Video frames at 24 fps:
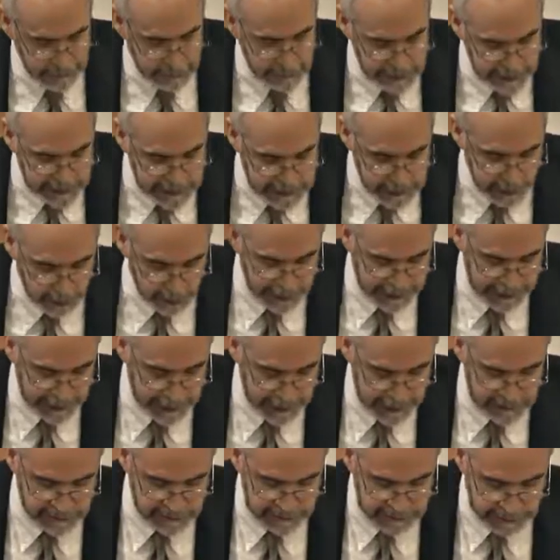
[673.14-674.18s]
for
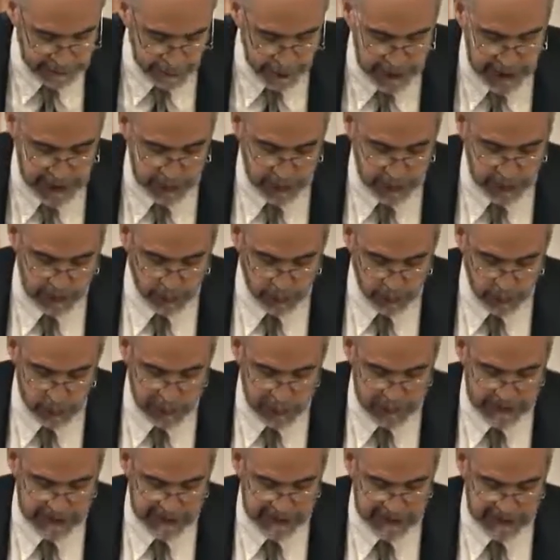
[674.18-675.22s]
religious liberty, in other
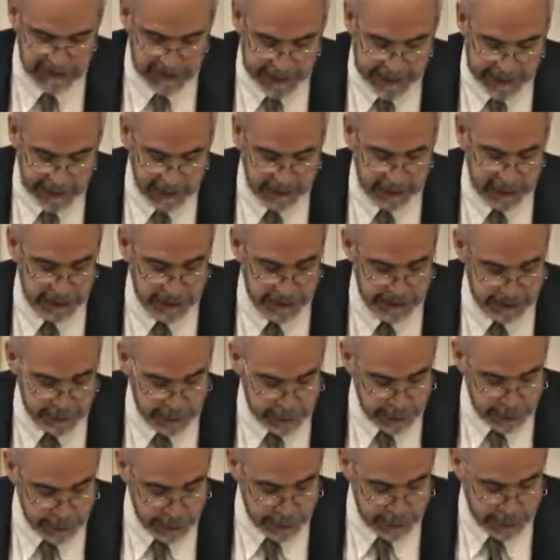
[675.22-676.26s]
words, is likely to
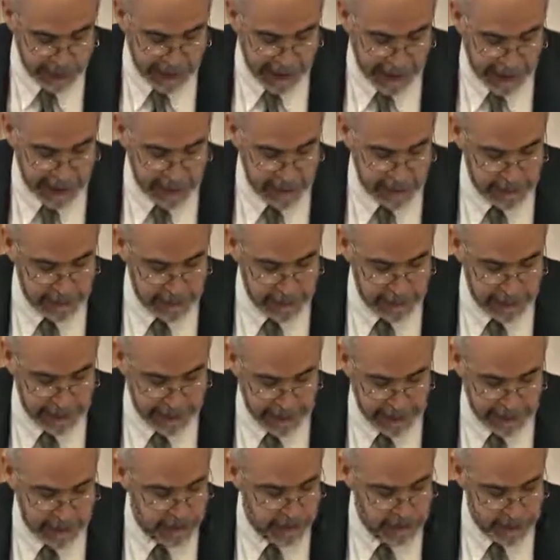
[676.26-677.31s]
lose at
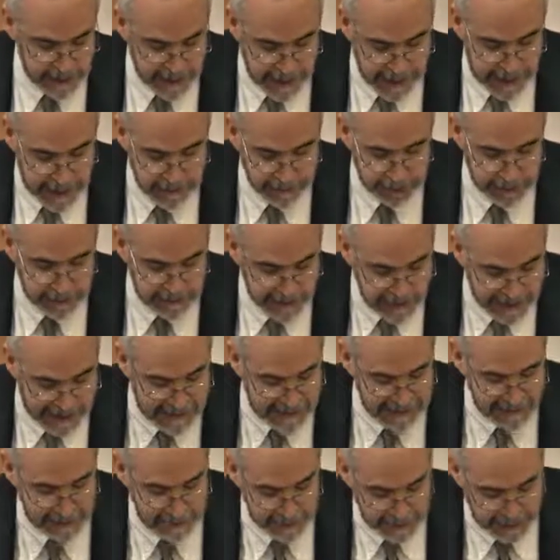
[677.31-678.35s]
the end of the day,
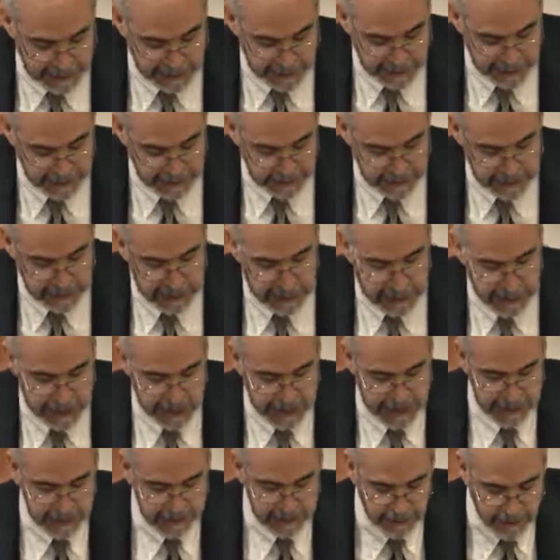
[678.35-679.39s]
precisely because
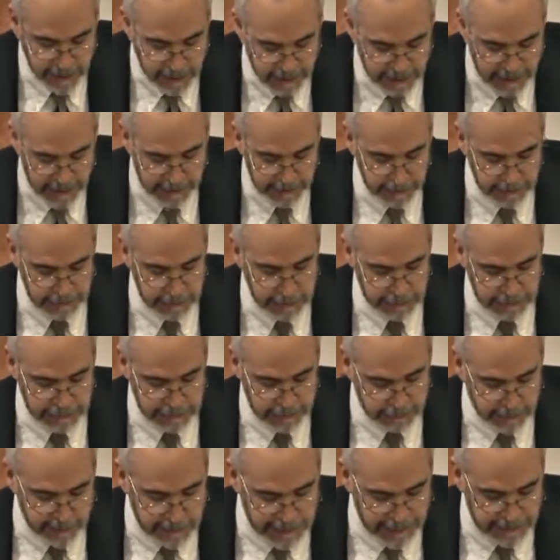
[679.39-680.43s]
it is unable to
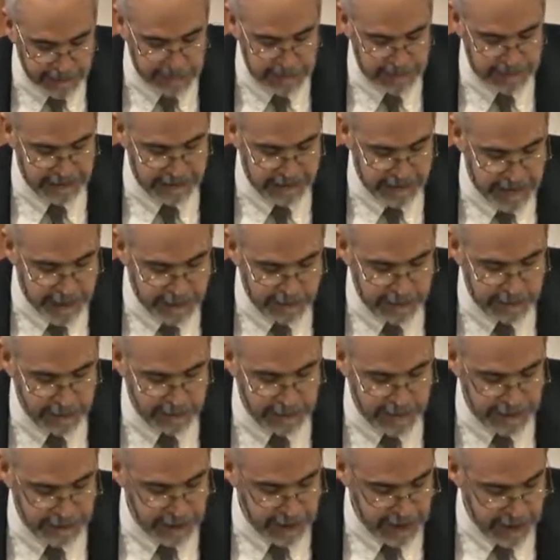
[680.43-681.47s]
express its deepest
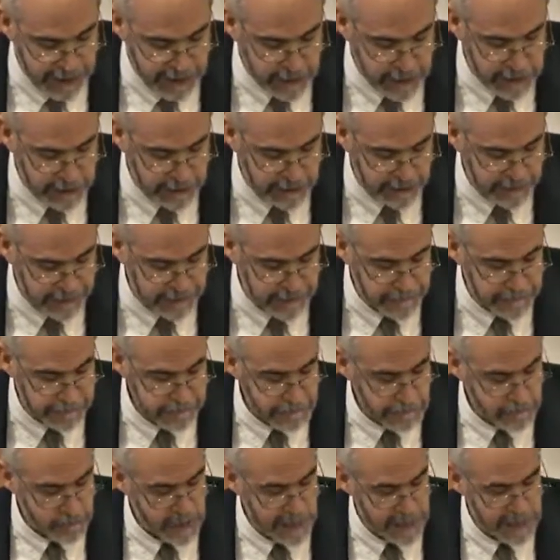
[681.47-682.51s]
foundations
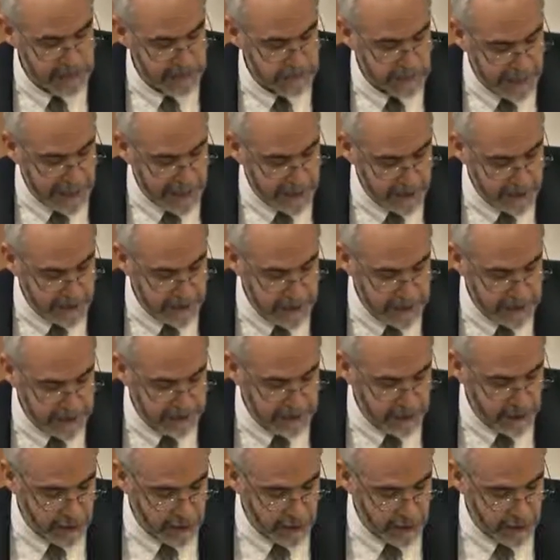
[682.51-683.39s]
in a manner that is